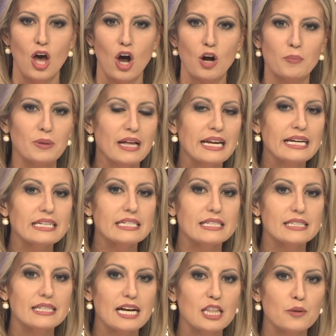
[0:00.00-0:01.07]
are planning to
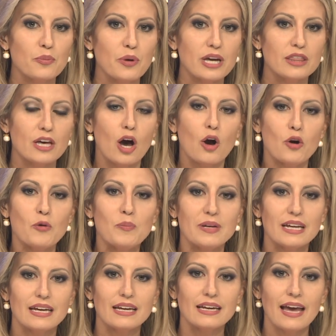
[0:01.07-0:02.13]
celebrate the
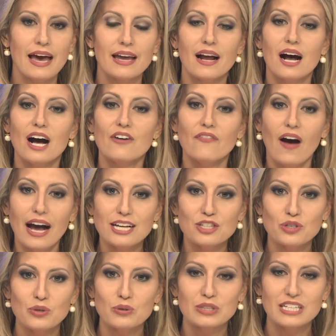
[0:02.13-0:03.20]
opening at Hough High
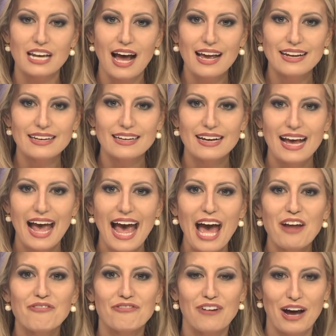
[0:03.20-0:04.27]
School tonight
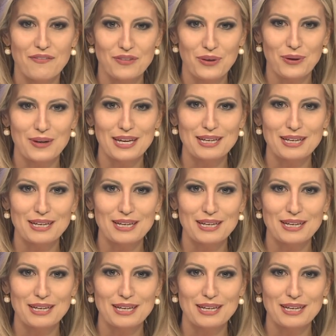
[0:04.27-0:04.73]
at 5:30.